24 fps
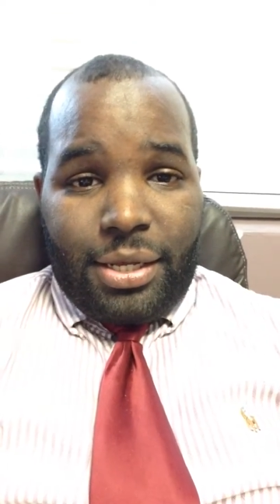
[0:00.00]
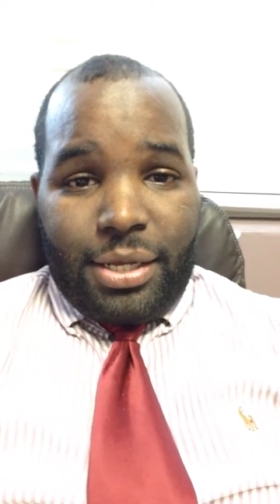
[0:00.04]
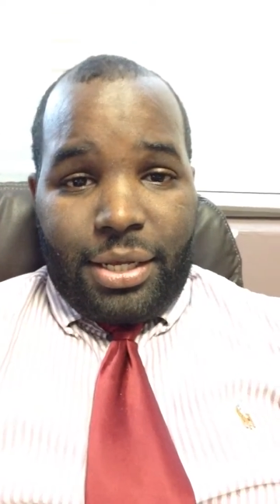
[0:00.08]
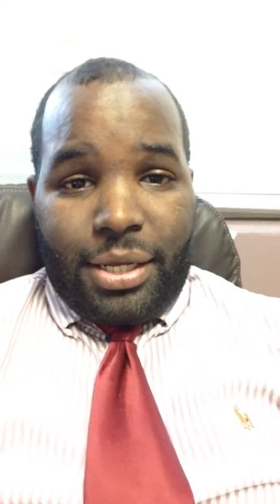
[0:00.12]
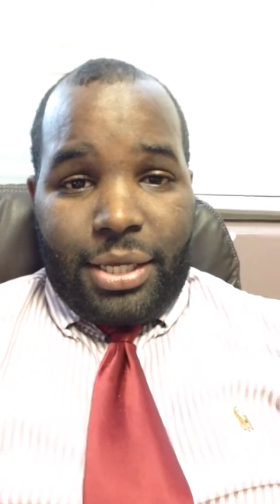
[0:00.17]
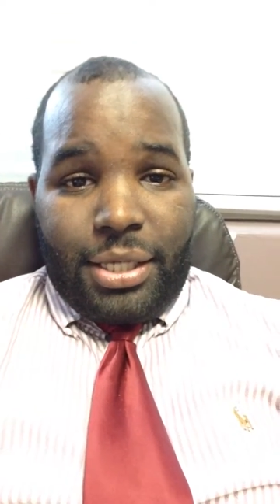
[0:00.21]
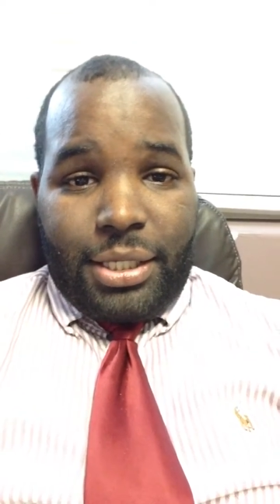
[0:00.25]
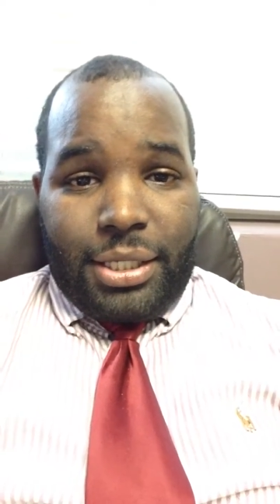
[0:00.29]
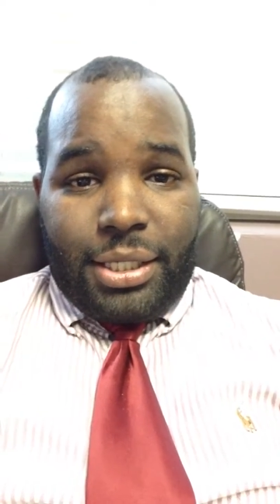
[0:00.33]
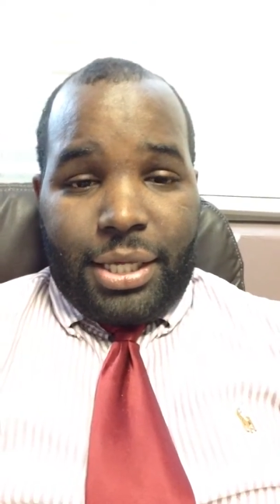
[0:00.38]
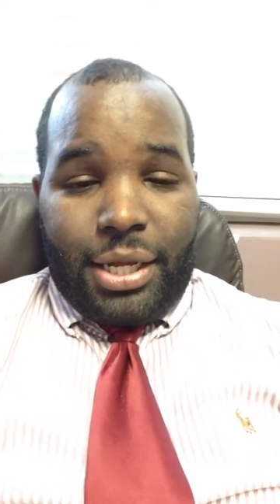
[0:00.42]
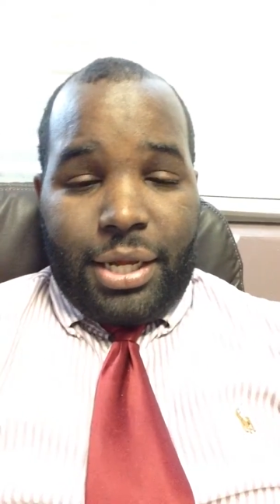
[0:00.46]

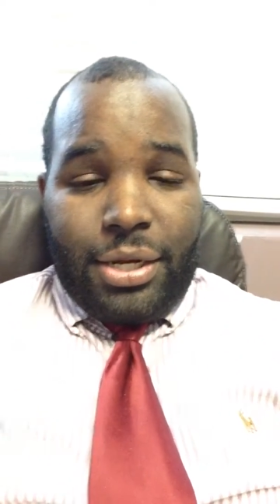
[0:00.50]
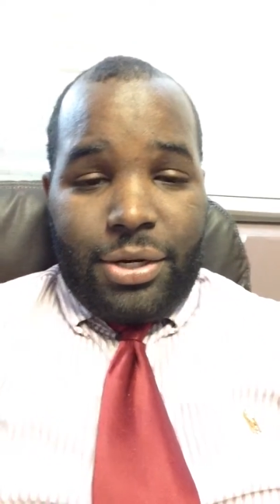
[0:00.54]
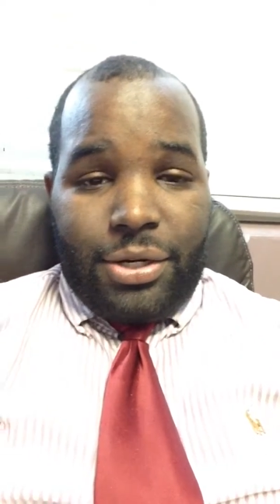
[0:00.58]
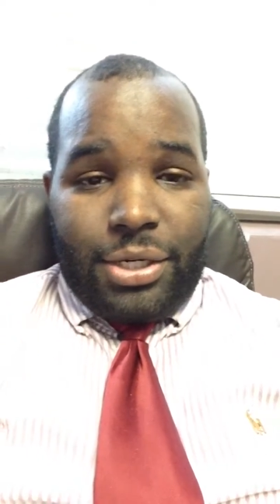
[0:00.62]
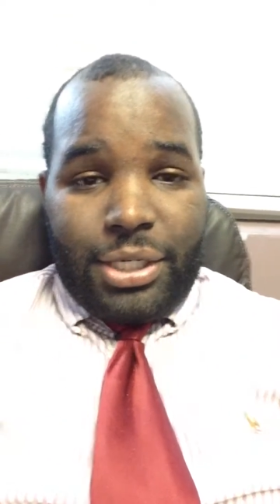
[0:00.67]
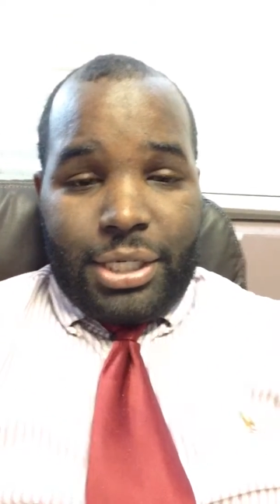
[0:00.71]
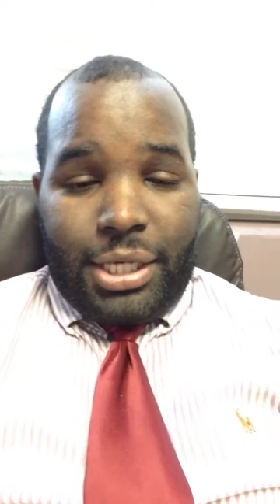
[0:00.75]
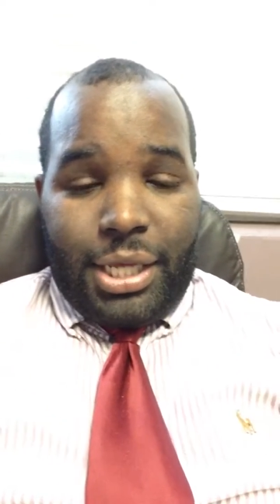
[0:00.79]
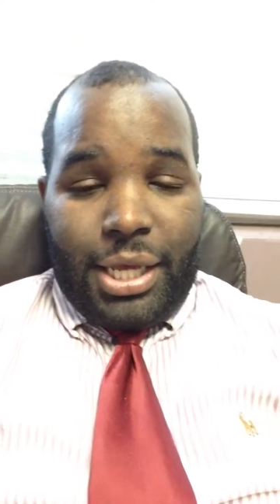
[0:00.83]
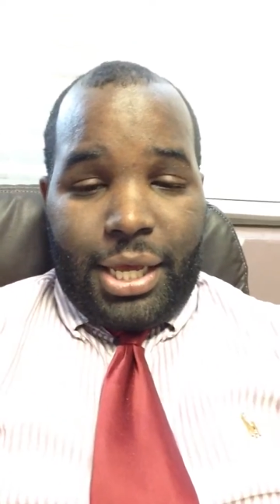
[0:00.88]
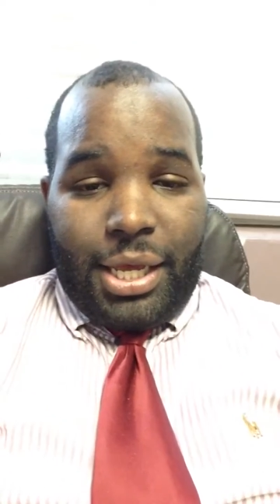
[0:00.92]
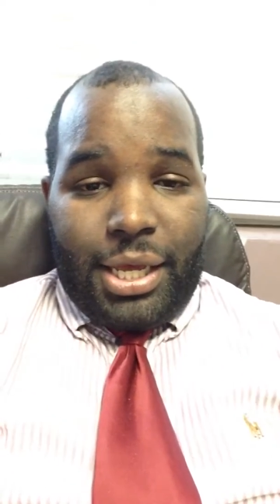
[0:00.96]
is to
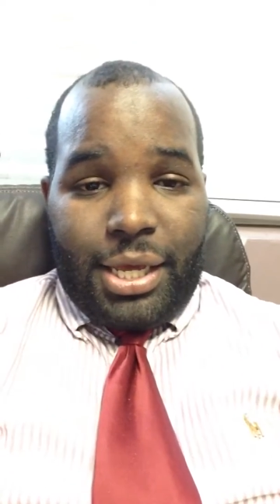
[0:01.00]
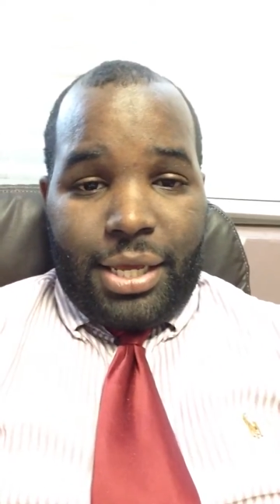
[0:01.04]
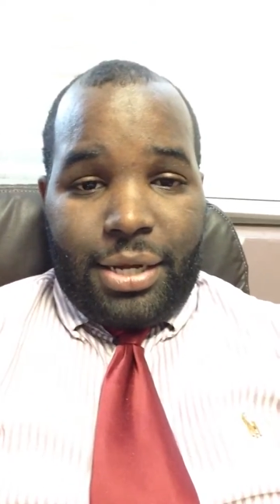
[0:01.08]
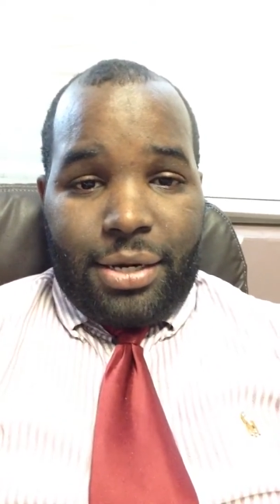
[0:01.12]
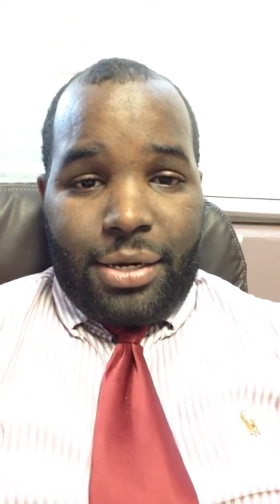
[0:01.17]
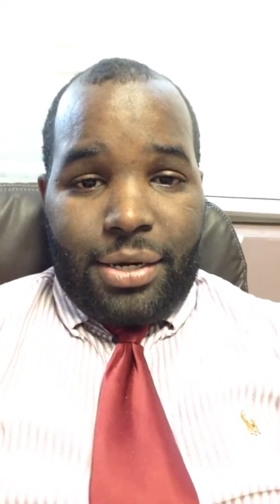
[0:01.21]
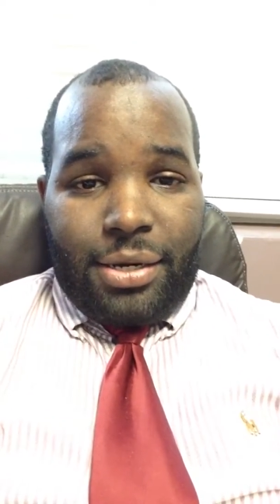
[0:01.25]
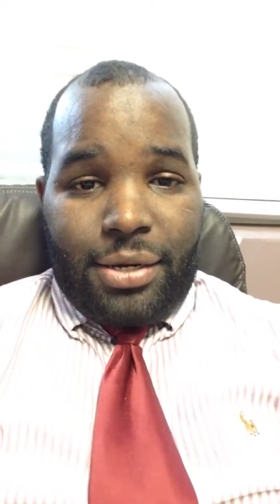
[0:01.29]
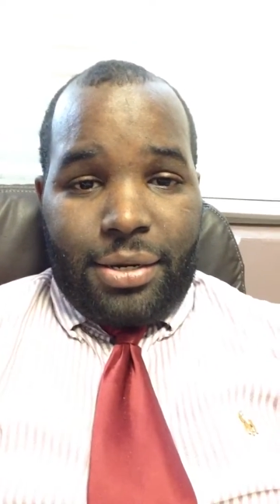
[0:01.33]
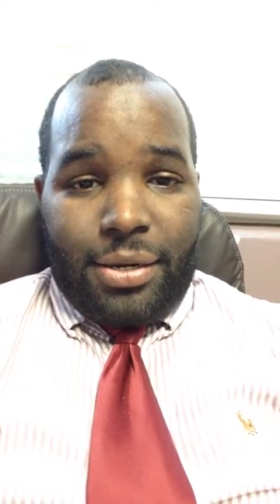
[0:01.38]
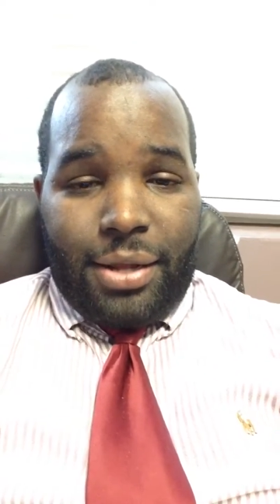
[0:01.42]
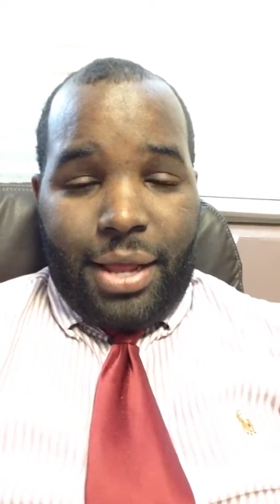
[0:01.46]
understand
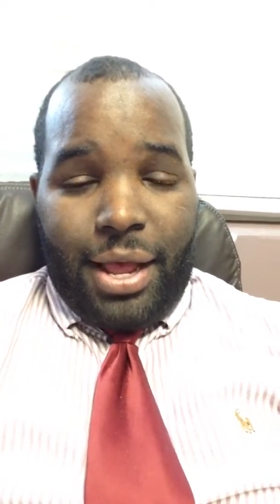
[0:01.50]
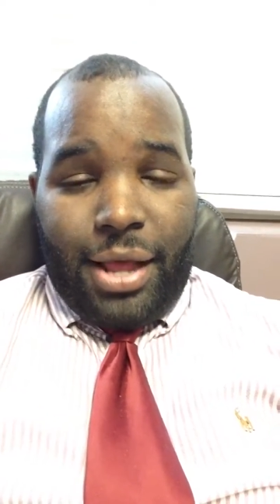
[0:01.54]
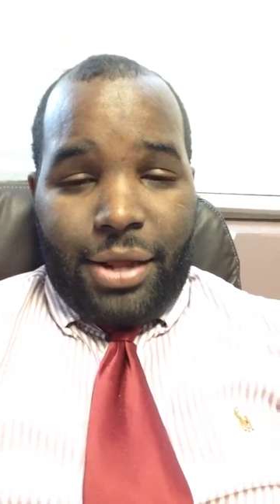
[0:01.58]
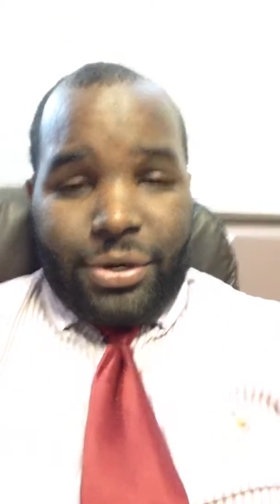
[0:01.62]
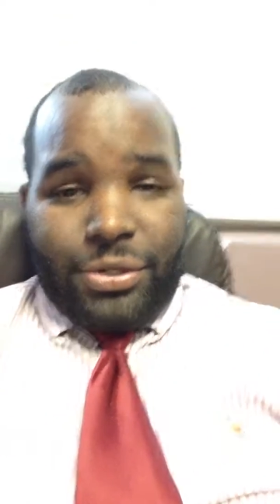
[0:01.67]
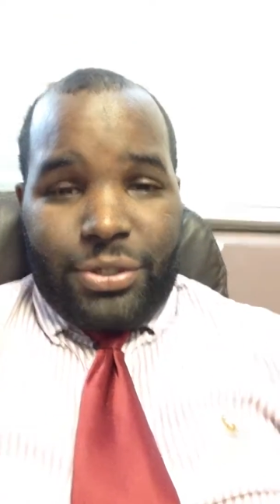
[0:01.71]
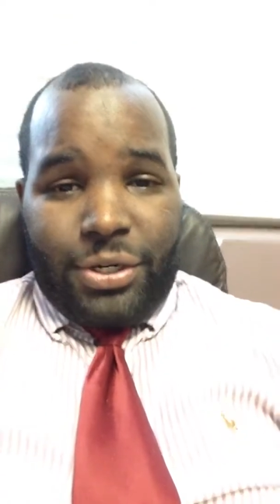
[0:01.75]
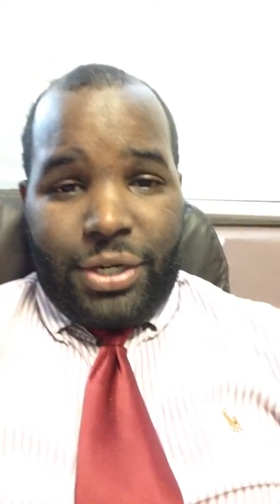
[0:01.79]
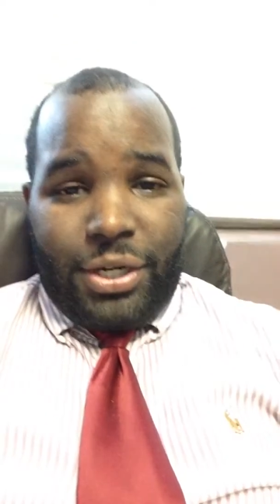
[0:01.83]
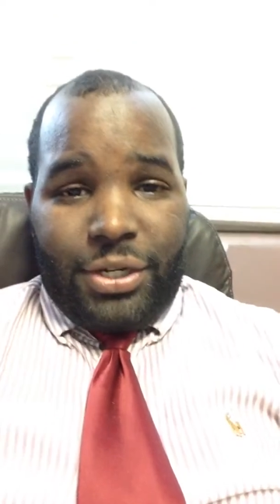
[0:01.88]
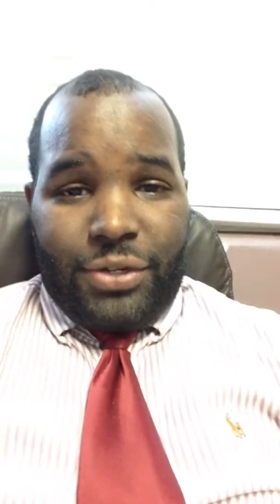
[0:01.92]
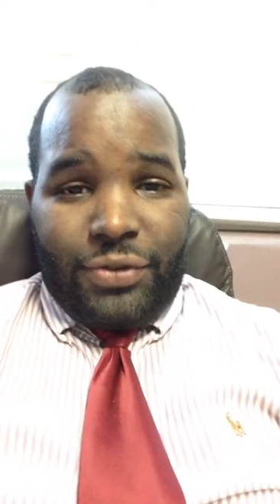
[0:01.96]
how
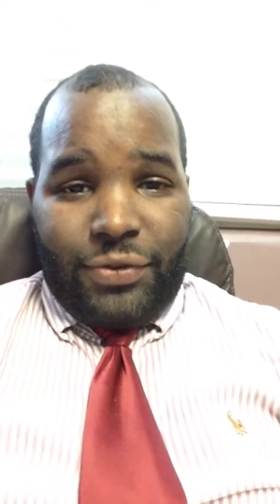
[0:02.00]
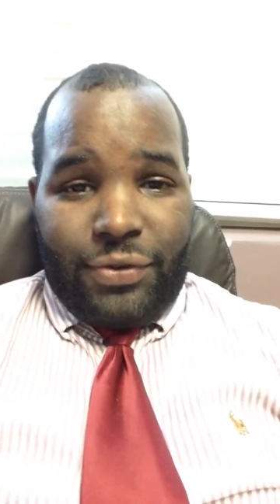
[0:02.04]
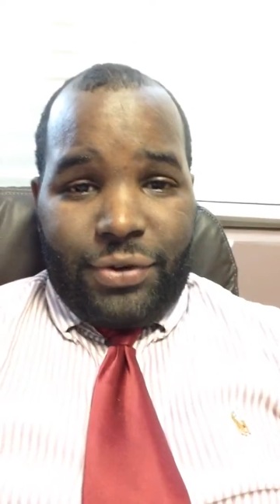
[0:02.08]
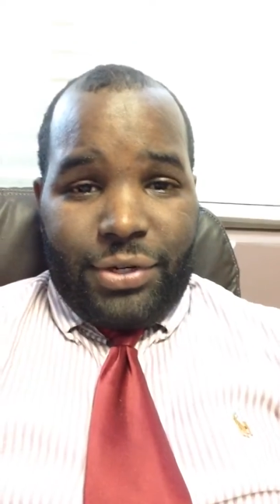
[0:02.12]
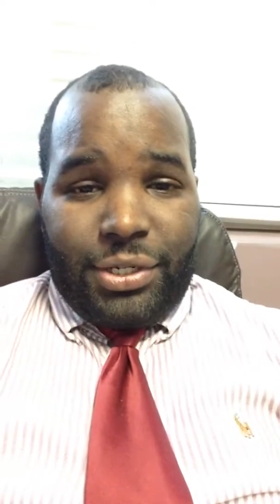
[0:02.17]
transfer